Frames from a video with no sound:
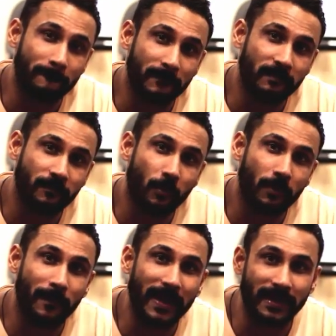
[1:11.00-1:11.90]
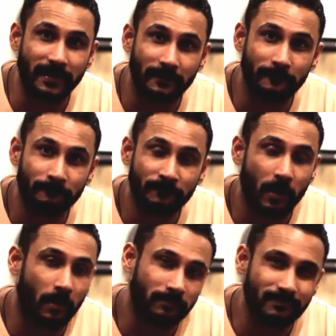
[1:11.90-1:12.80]
before bed,
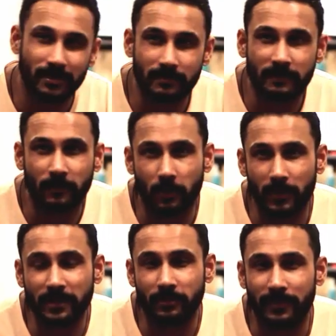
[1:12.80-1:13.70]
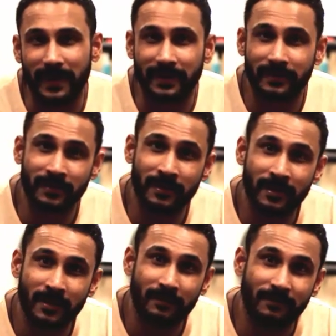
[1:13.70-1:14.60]
or before going to bed,
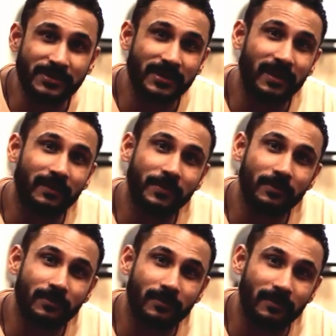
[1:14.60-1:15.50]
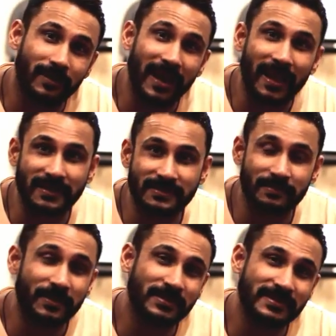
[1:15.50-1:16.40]
which can help you relax.
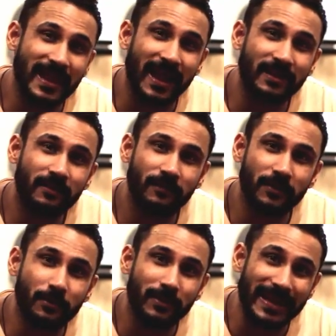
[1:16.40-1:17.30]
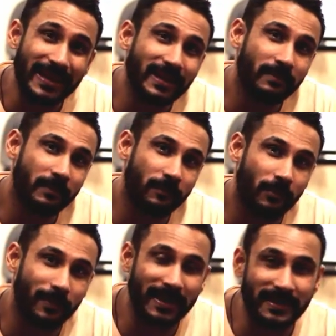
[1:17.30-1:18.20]
Because the idea for you eating
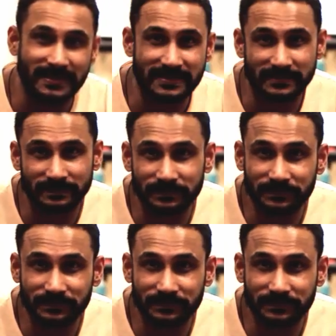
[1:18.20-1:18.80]
before bed is